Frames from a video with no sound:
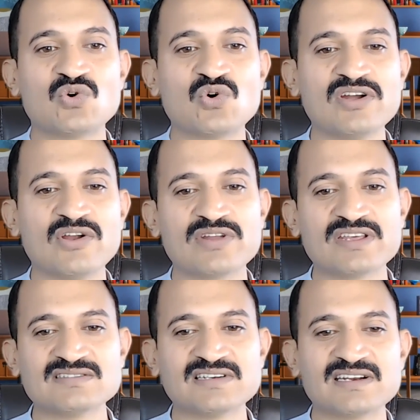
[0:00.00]
hold
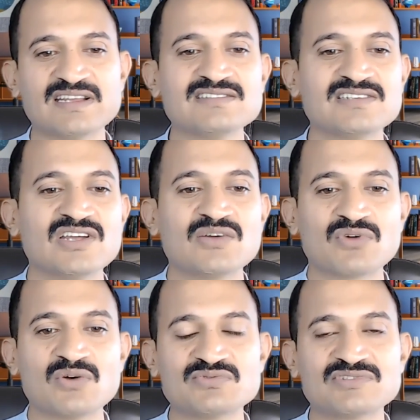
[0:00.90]
audience interest
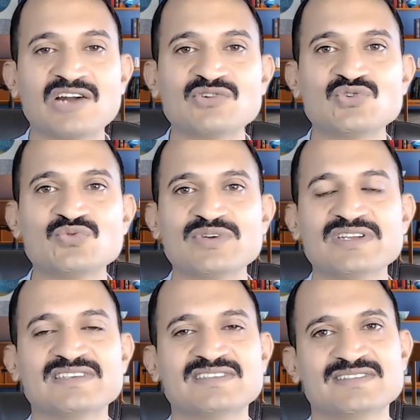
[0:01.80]
from start to
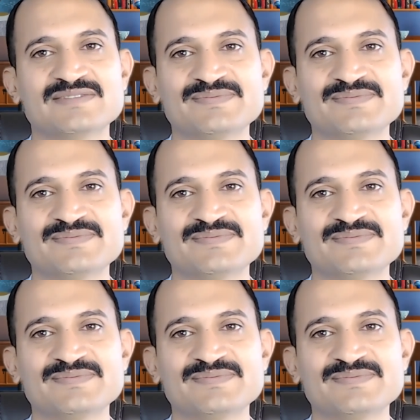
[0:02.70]
finish.